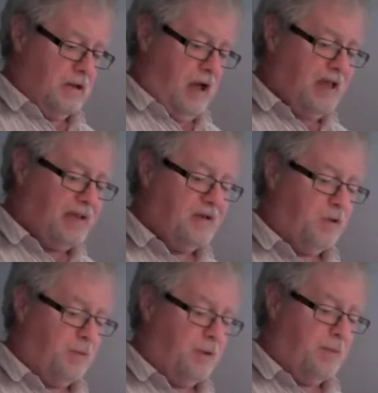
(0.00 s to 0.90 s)
I can
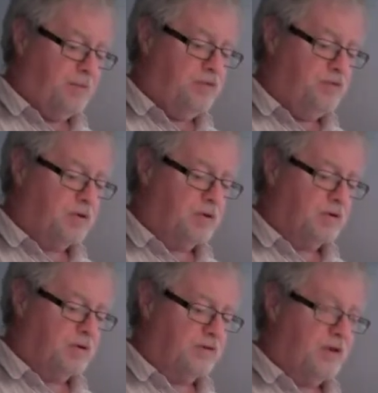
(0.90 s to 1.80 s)
open up new
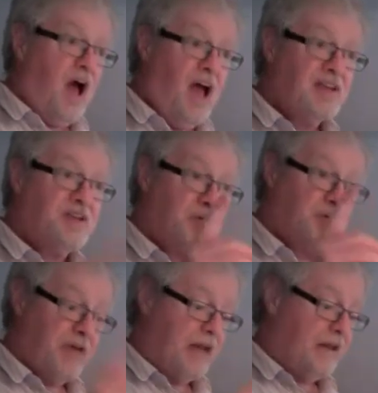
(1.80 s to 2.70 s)
worlds. I can cure
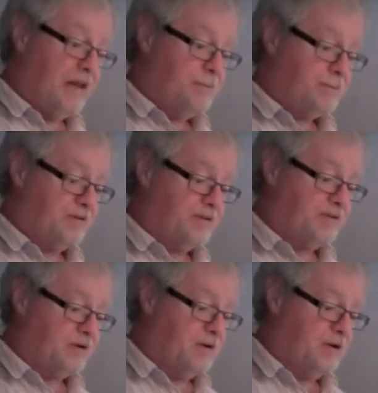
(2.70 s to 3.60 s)
that limp,
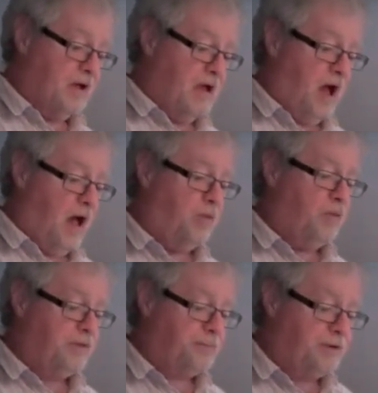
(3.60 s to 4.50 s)
sister. I'll
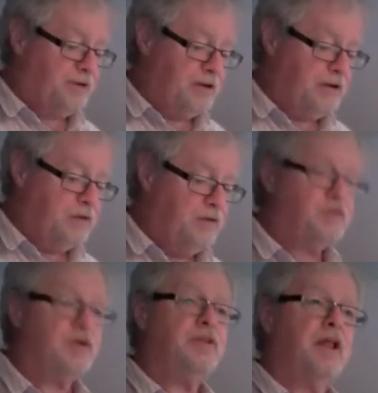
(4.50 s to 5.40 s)
whisper to you who
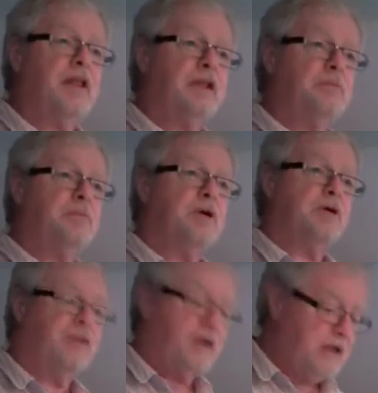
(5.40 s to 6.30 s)
took the Lindbergh
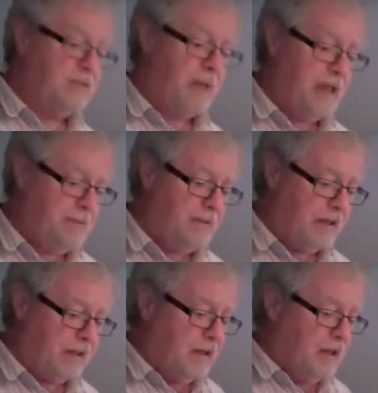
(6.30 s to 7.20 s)
fucking baby.
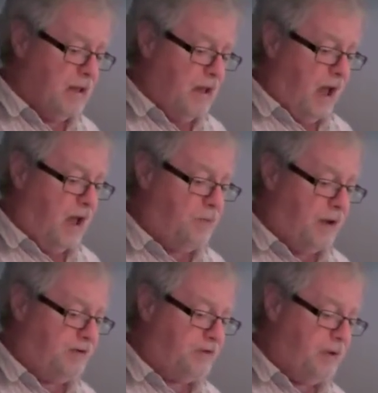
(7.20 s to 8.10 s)
I
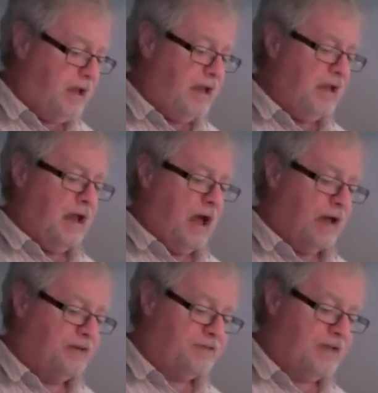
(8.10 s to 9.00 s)
went away, I
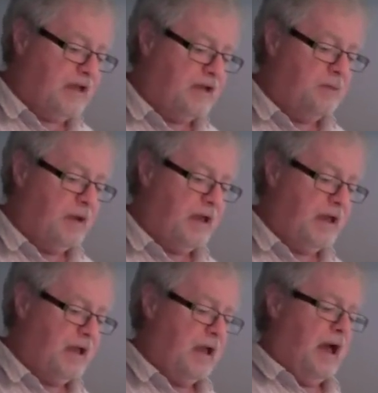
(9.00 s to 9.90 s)
stayed
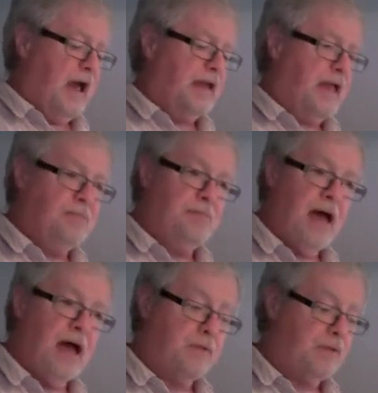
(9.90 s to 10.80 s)
away, I came
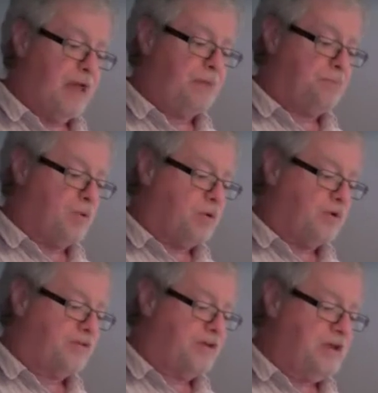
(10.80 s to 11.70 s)
back when that
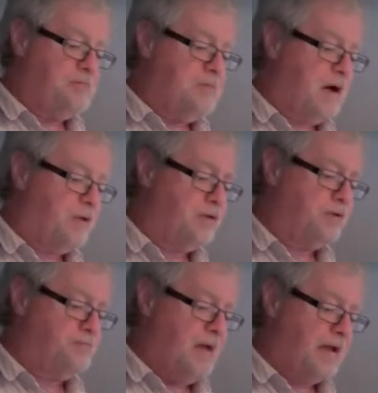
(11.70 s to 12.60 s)
porcine mound
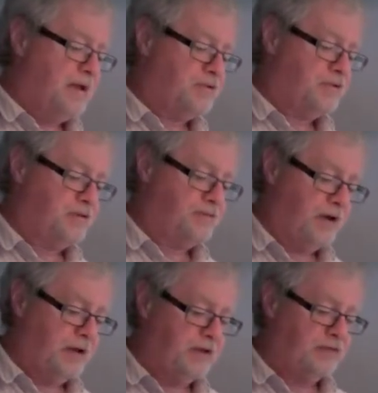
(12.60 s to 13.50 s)
of maggot shit
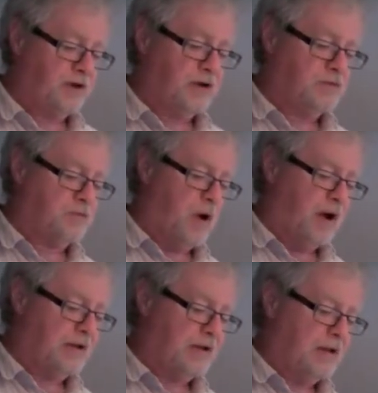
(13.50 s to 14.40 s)
finally started
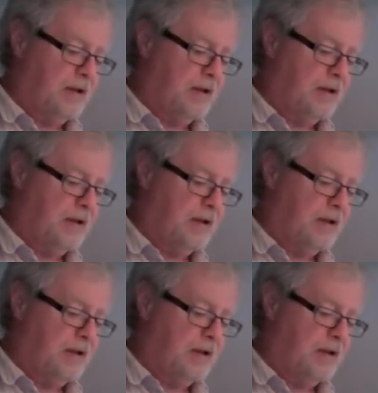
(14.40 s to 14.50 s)
rotting.